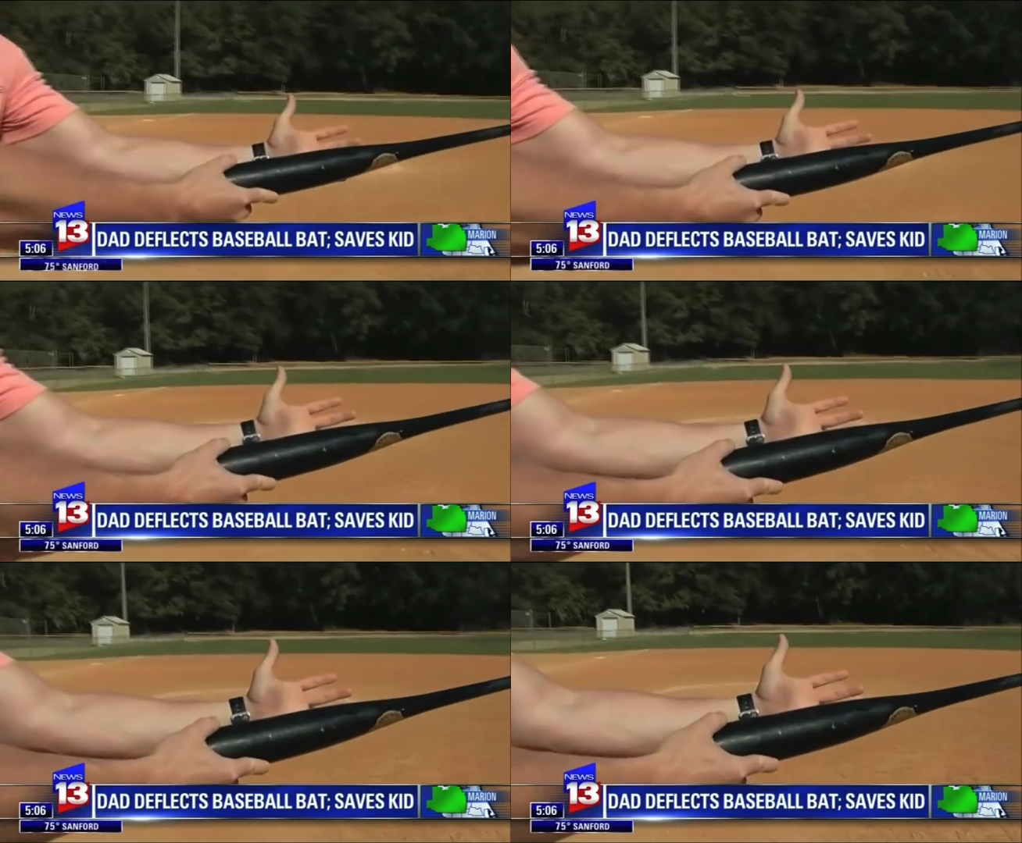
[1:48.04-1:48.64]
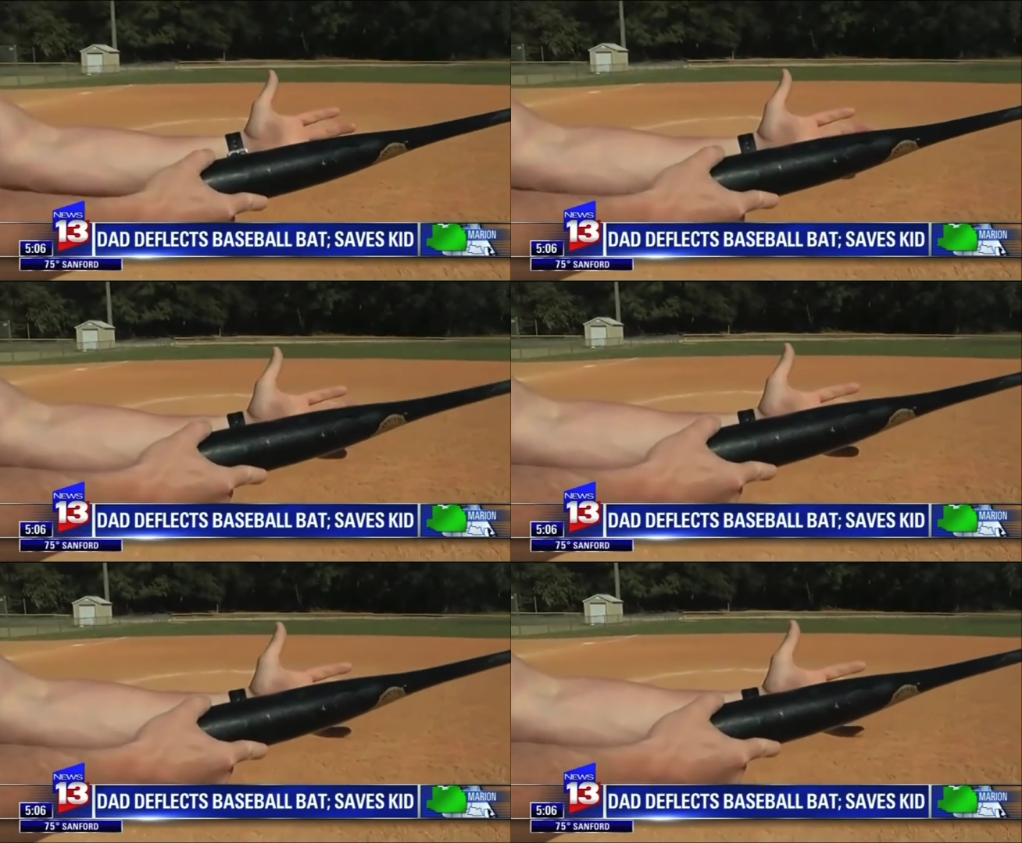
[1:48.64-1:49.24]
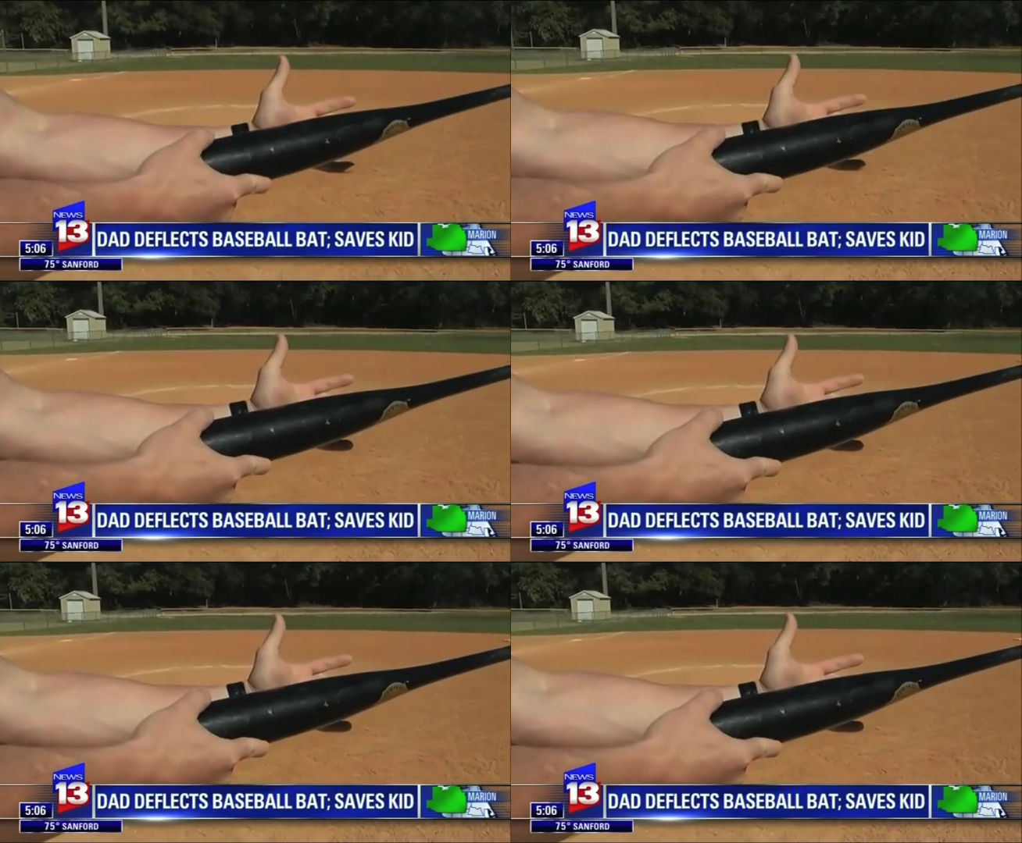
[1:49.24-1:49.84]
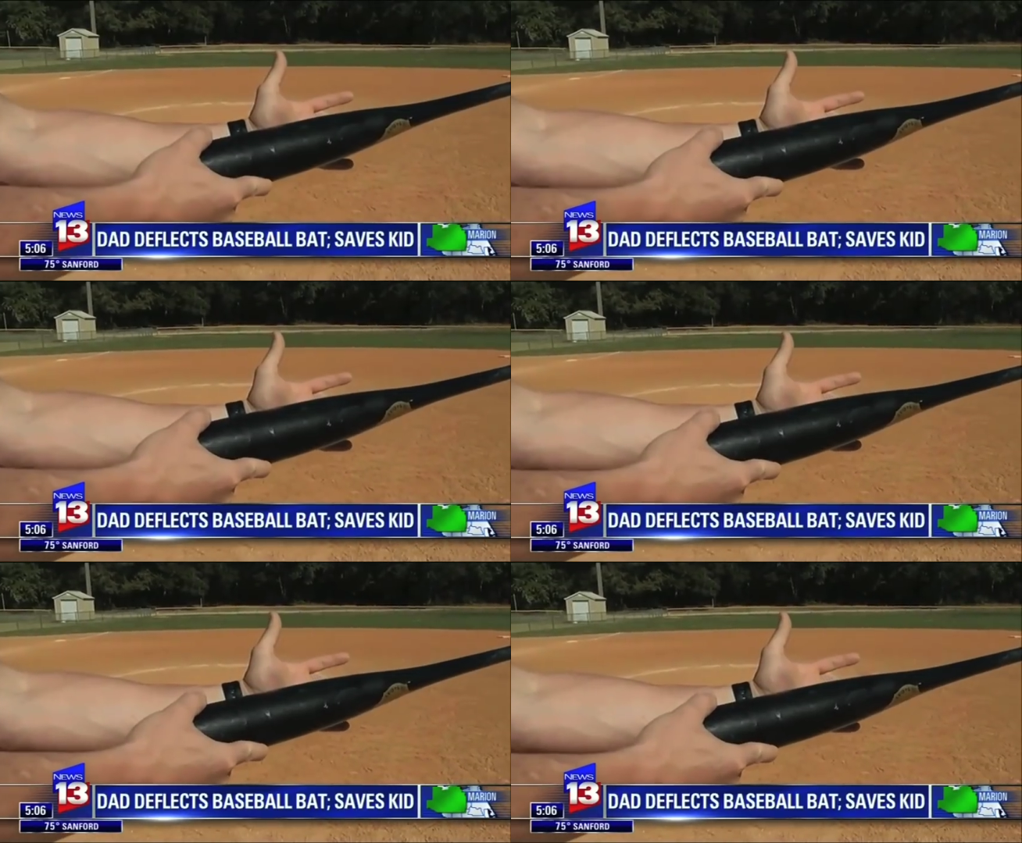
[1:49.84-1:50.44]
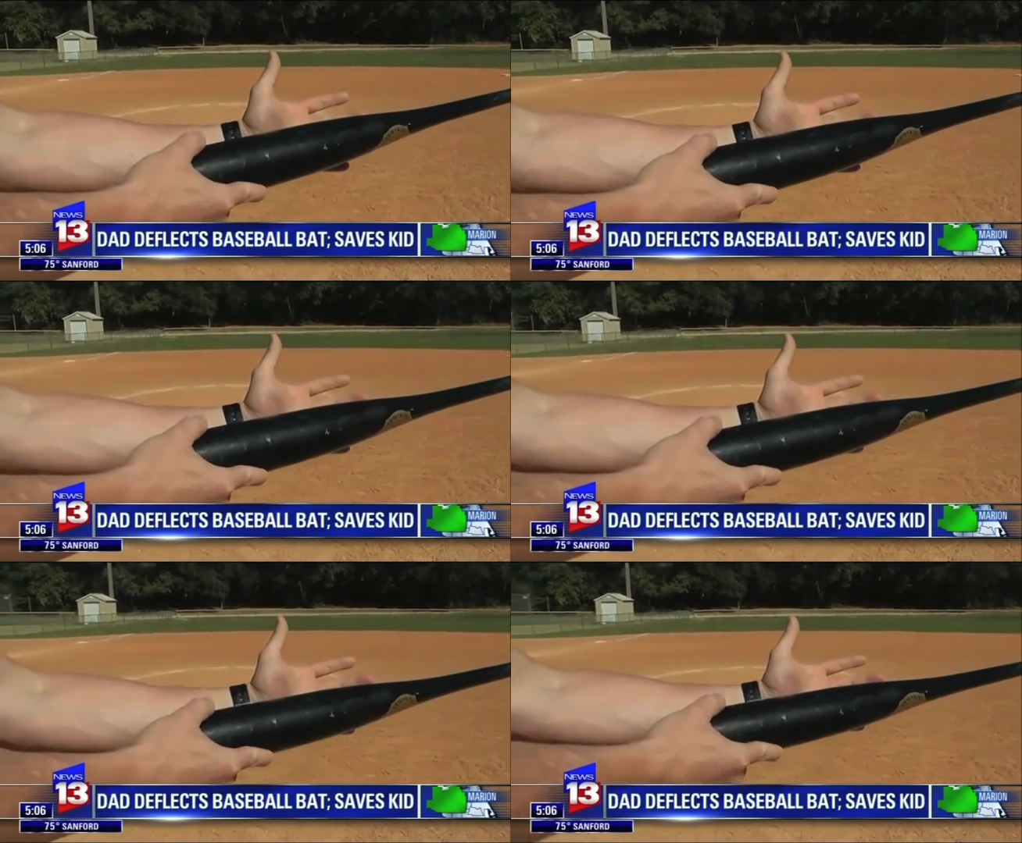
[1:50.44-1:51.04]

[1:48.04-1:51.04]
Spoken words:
Nobody's mouth can be seen.